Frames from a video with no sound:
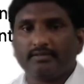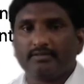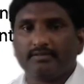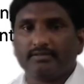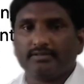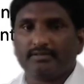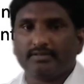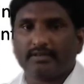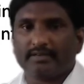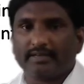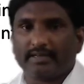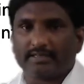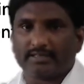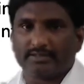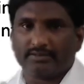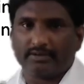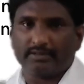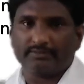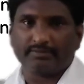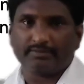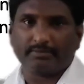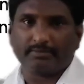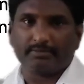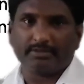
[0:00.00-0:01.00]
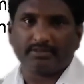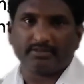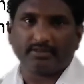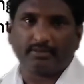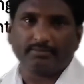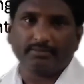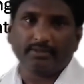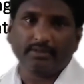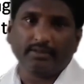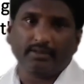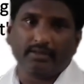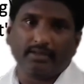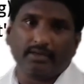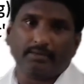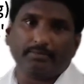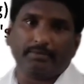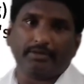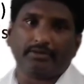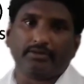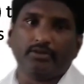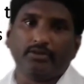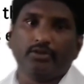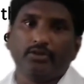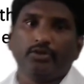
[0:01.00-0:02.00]
This is the textual information of the element.
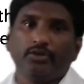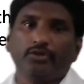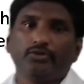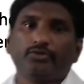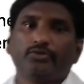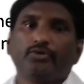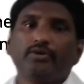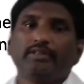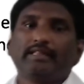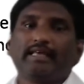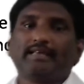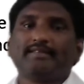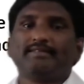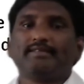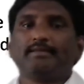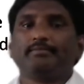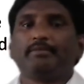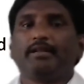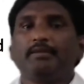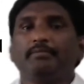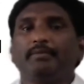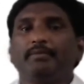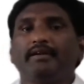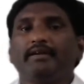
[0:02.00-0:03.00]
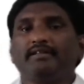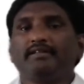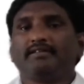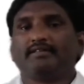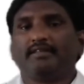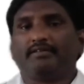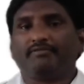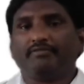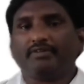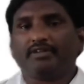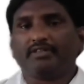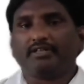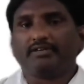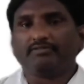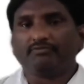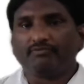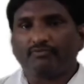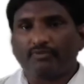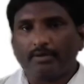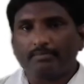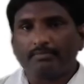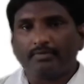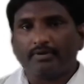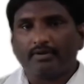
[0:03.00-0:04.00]
So an XML element is everything
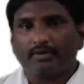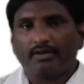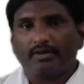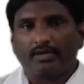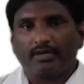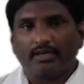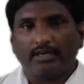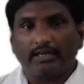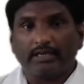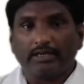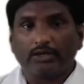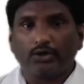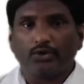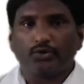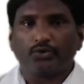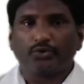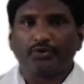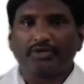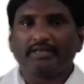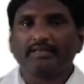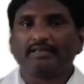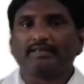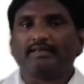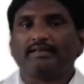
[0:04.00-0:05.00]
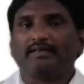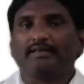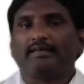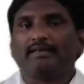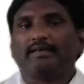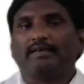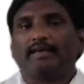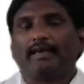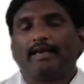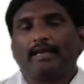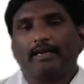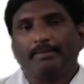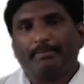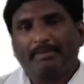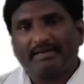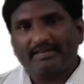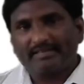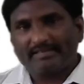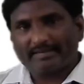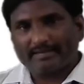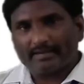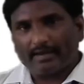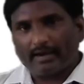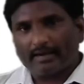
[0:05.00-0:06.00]
from including element
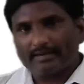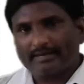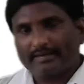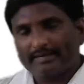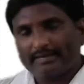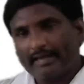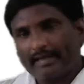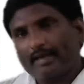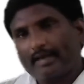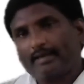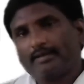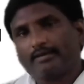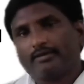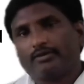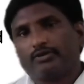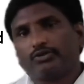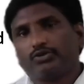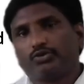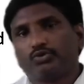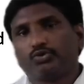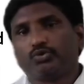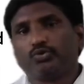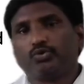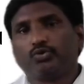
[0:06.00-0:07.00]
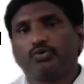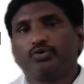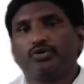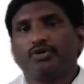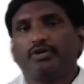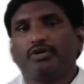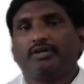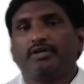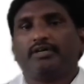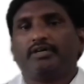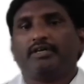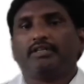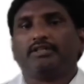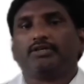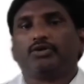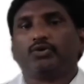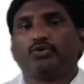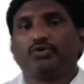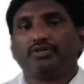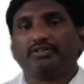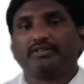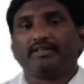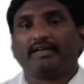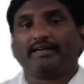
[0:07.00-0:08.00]
start tag to
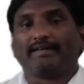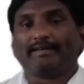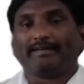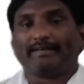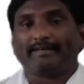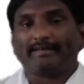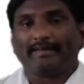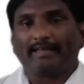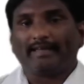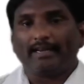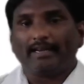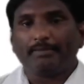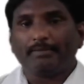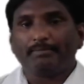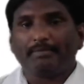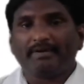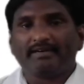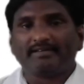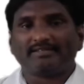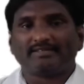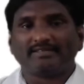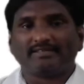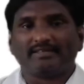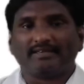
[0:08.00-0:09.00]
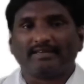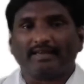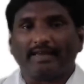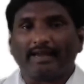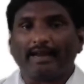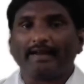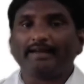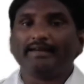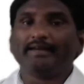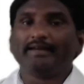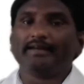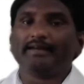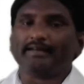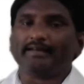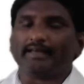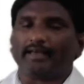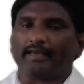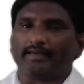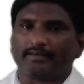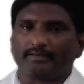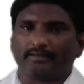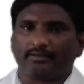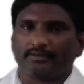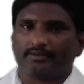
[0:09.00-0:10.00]
including the elements and the tag.
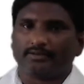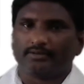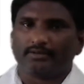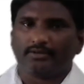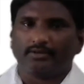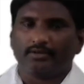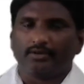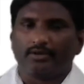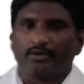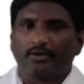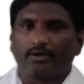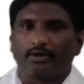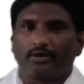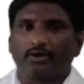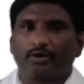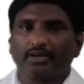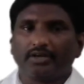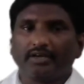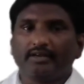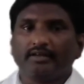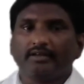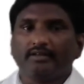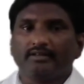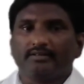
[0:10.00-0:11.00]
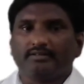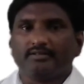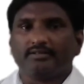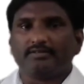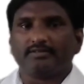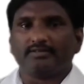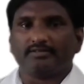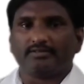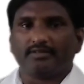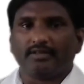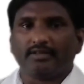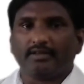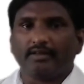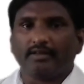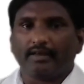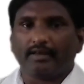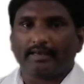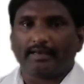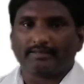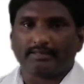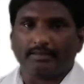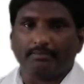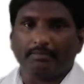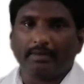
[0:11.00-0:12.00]
Okay, this is
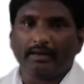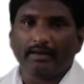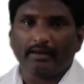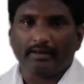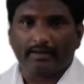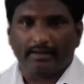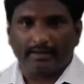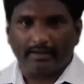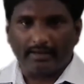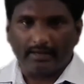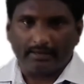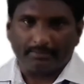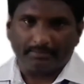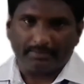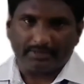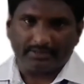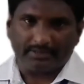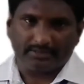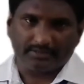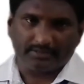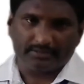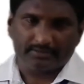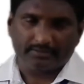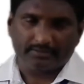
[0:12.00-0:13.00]
the XML element.